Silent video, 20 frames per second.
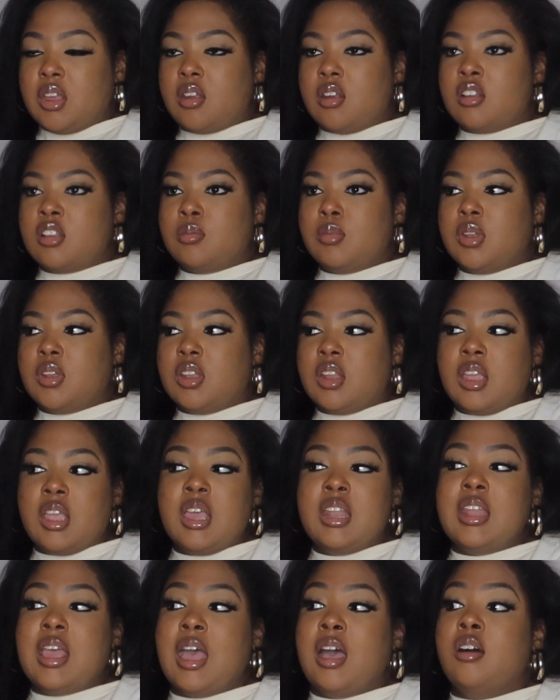community
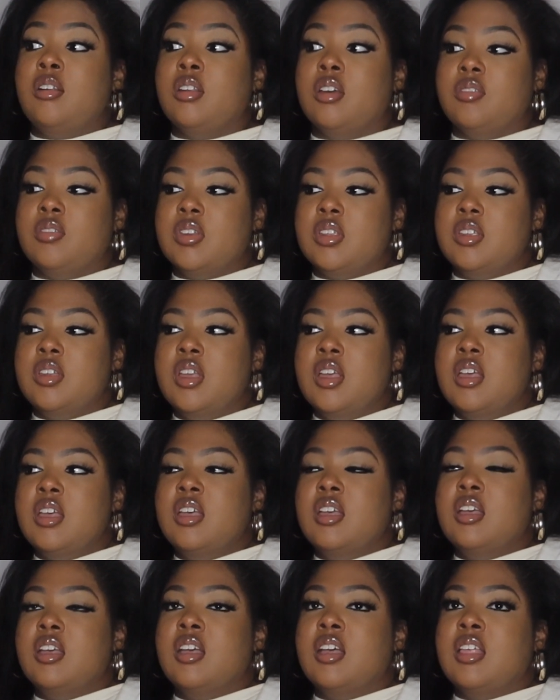and out of it.
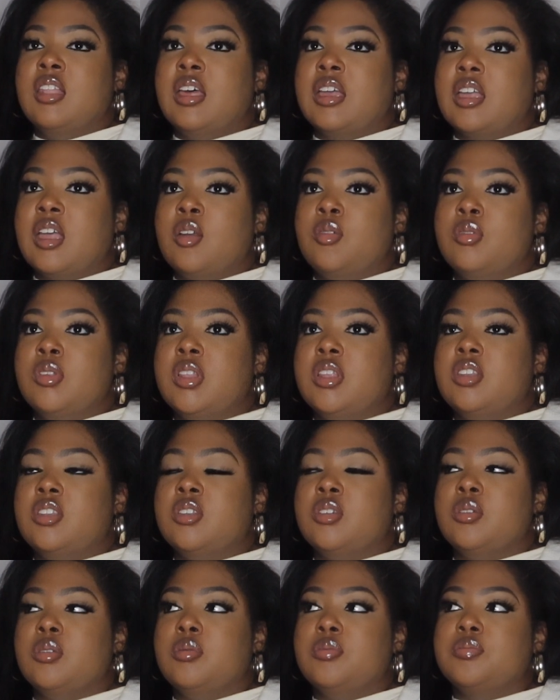Like, I really
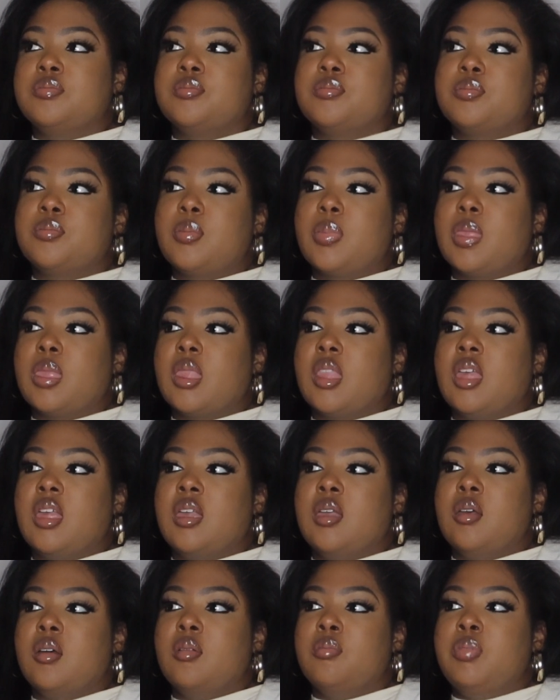do.
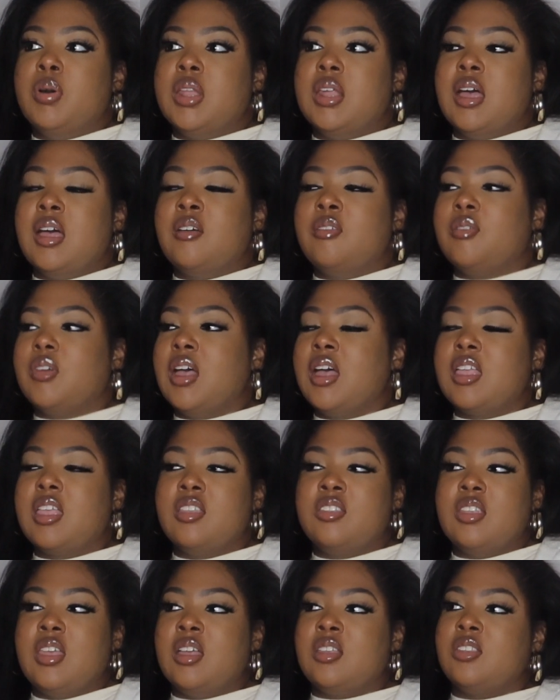But I
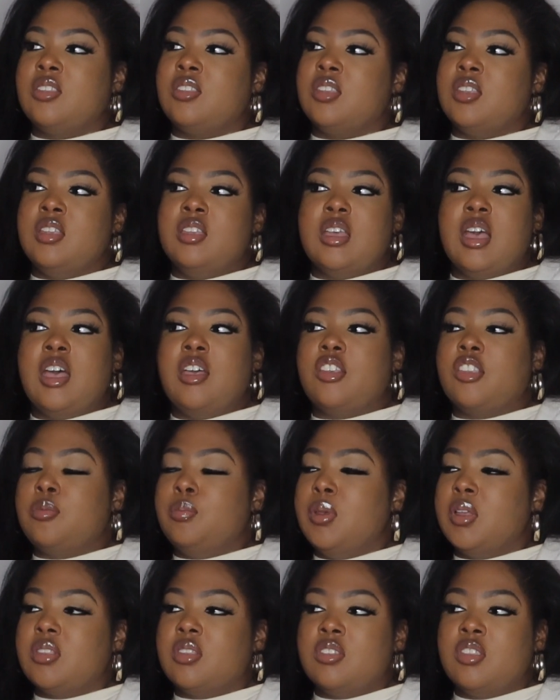guess I
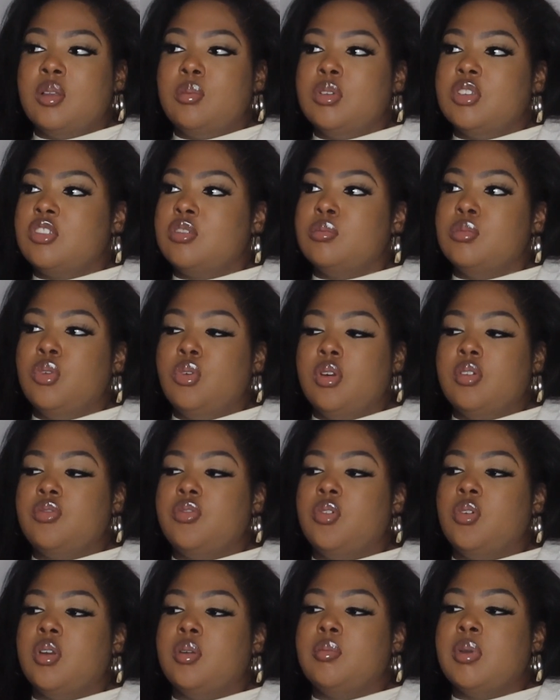expected so much more
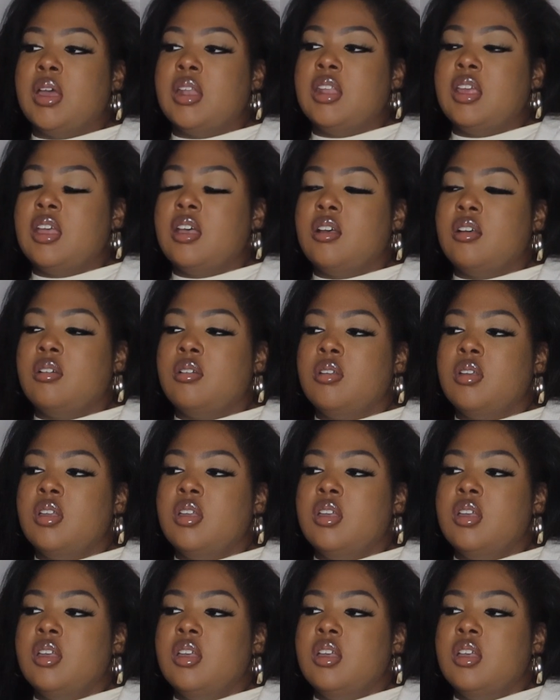for it by now.
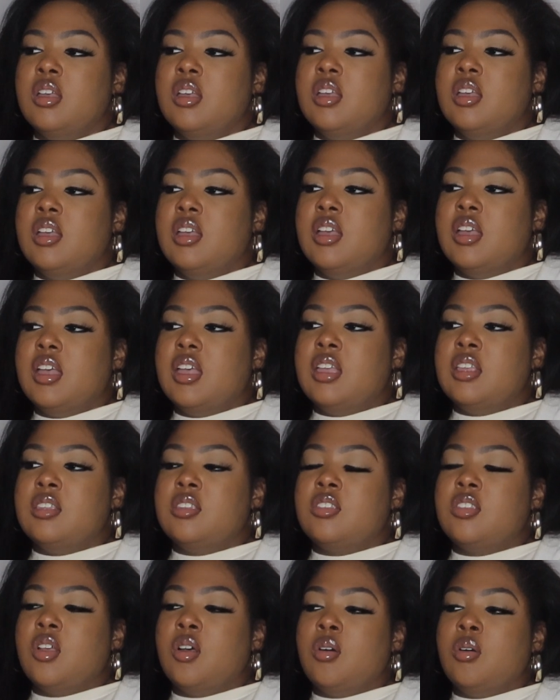And
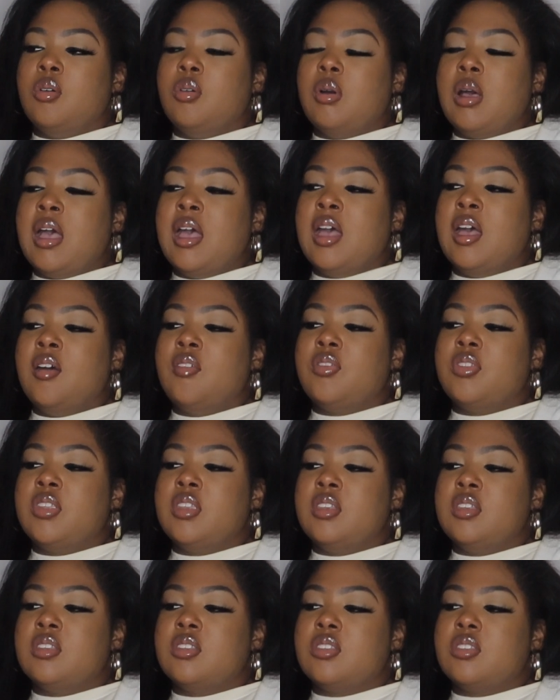so I have
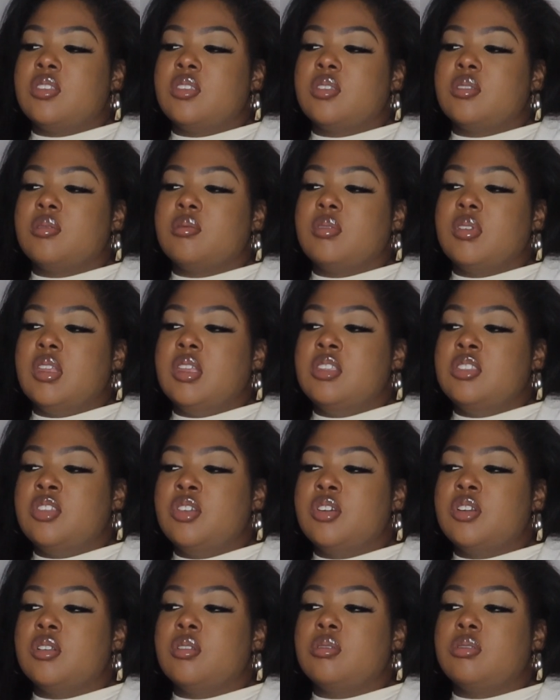this
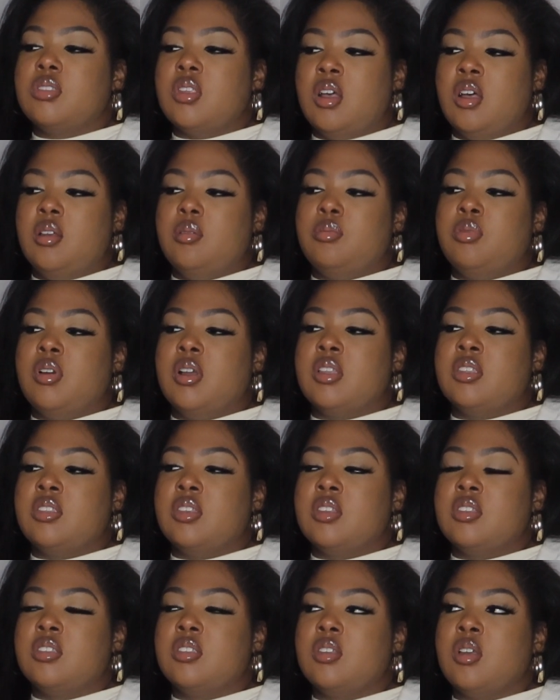internal thought
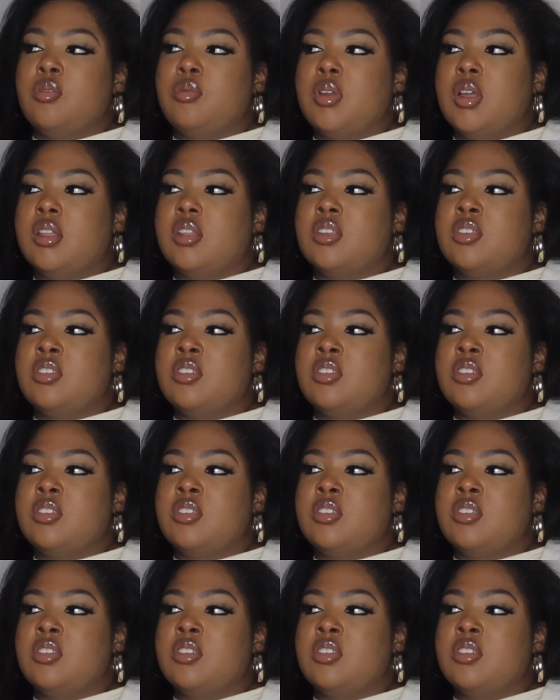process around the